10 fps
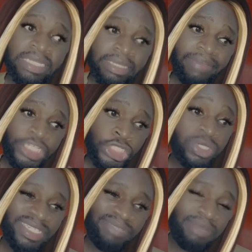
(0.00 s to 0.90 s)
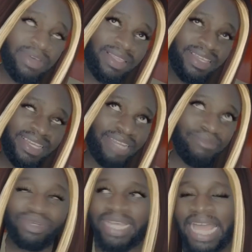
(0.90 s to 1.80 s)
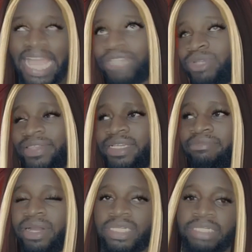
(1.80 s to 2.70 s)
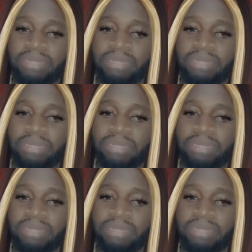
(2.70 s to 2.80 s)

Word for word: But you know, it's Big Brother, and I'm not I can do nothing about it.